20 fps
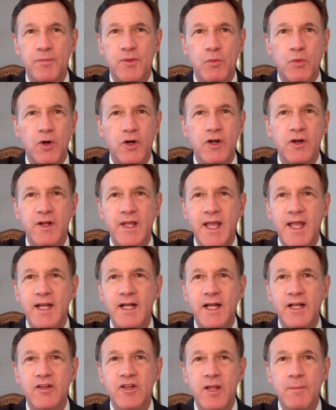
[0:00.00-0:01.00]
the worker gain
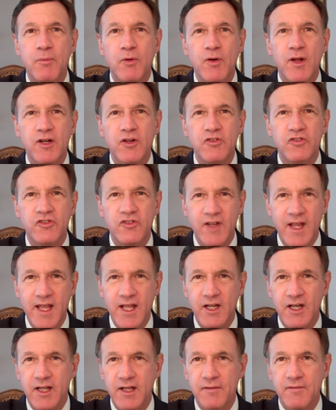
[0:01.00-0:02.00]
a deeper
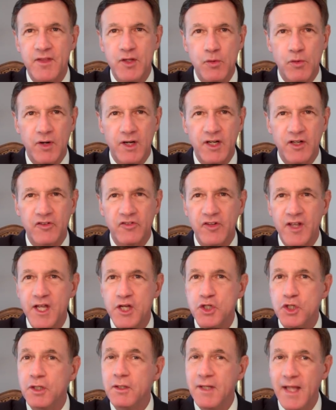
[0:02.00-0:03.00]
understanding of the
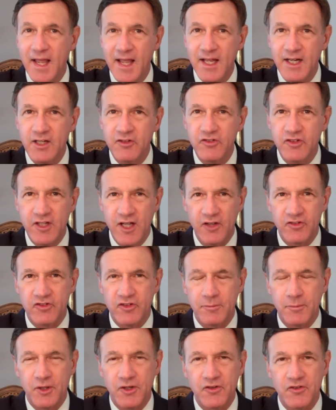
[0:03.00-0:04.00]
organization and its
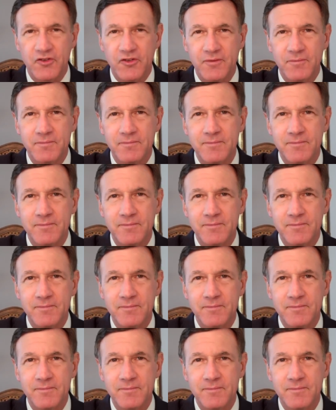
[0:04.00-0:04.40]
customers.